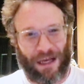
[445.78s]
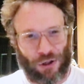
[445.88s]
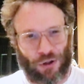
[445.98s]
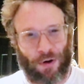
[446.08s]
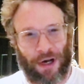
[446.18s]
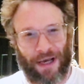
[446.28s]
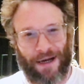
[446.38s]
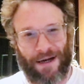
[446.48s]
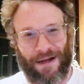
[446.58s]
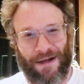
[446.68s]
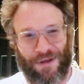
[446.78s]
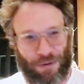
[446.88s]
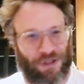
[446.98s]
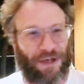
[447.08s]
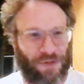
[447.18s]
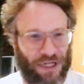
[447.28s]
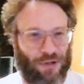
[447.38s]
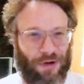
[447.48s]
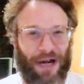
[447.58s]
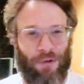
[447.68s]
enjoyed, there were some
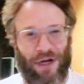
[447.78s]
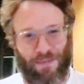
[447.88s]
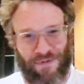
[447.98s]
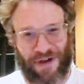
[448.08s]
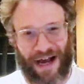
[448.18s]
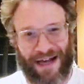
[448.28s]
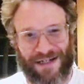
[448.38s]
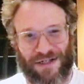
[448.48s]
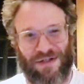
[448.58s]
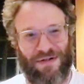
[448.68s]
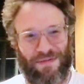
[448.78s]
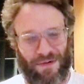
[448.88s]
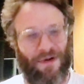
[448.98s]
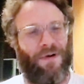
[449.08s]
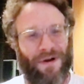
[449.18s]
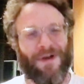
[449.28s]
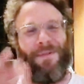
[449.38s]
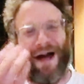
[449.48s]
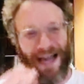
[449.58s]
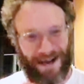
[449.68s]
scenes where I would improvise
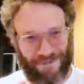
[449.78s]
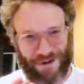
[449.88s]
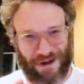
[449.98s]
my half